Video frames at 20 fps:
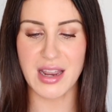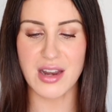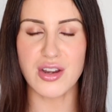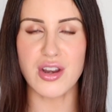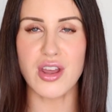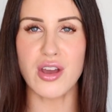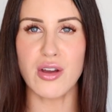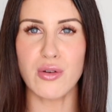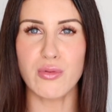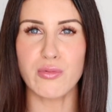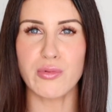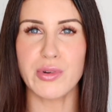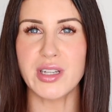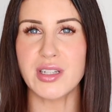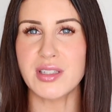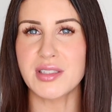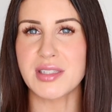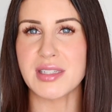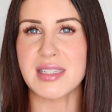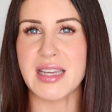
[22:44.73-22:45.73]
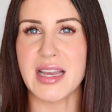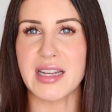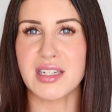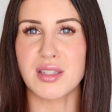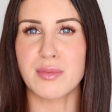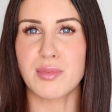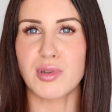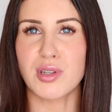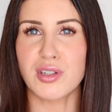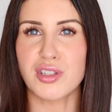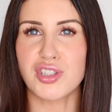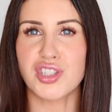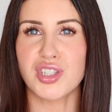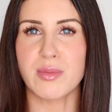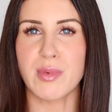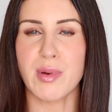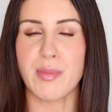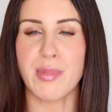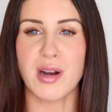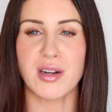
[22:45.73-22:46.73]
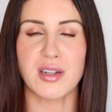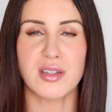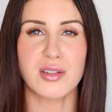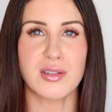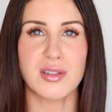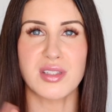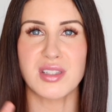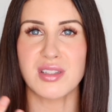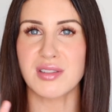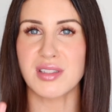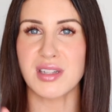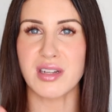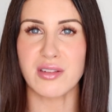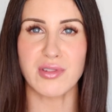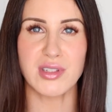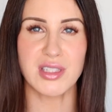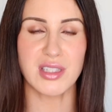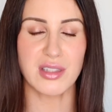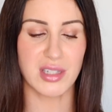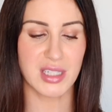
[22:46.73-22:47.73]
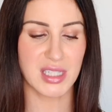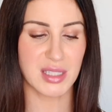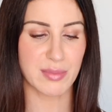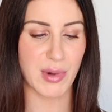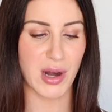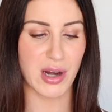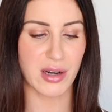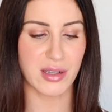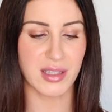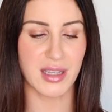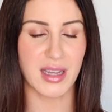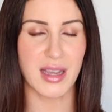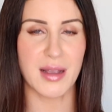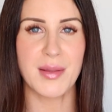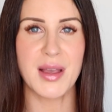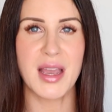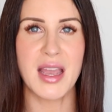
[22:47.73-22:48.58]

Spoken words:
no real detectable shimmer particles, so it's not going to look sparkly.